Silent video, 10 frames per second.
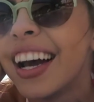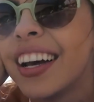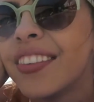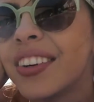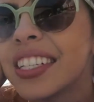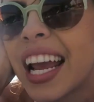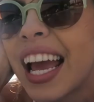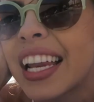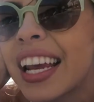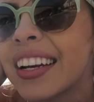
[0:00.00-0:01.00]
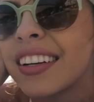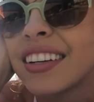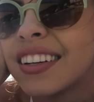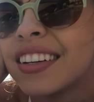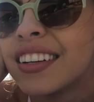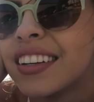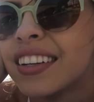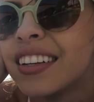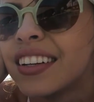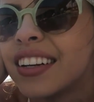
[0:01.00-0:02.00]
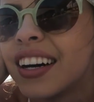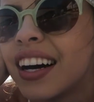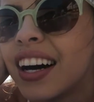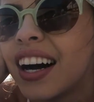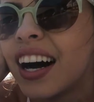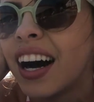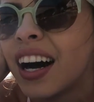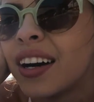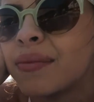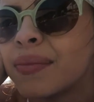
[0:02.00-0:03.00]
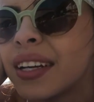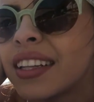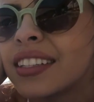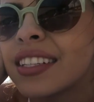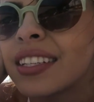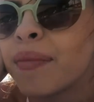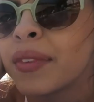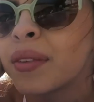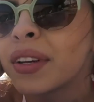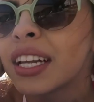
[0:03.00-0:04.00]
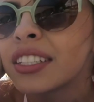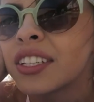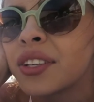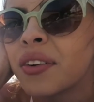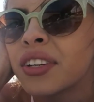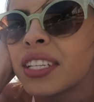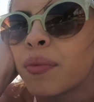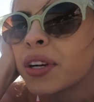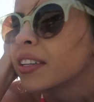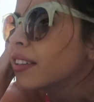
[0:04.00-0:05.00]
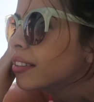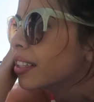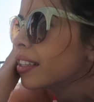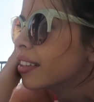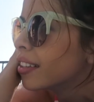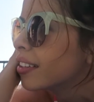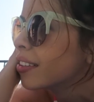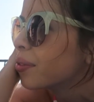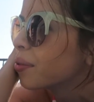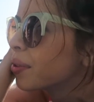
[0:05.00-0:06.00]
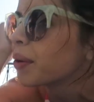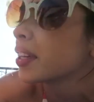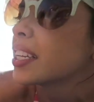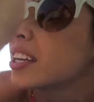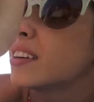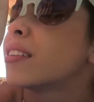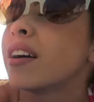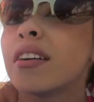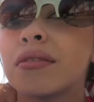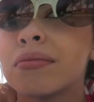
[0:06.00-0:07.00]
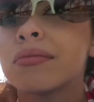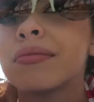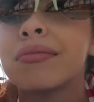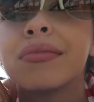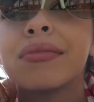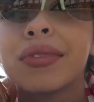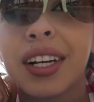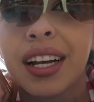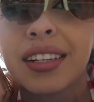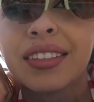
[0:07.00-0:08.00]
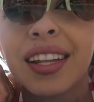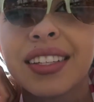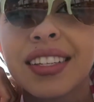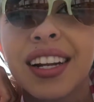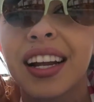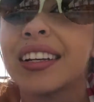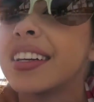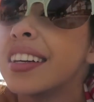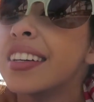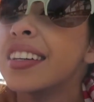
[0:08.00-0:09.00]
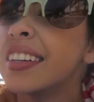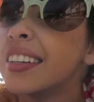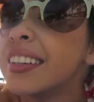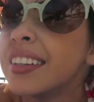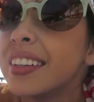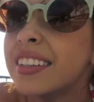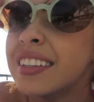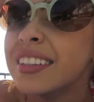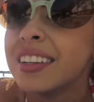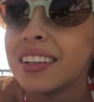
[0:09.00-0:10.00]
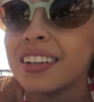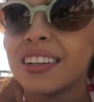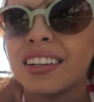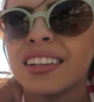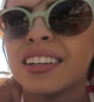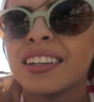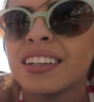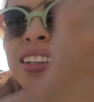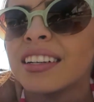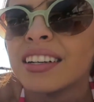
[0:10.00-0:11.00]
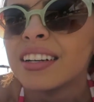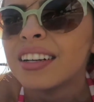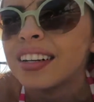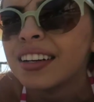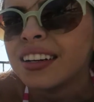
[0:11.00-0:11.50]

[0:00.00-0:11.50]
and we're tanning. Much needed. Um, this is something we like to do every summer. You really do. Oh, good. This Do you remember um, we went tanning at the bay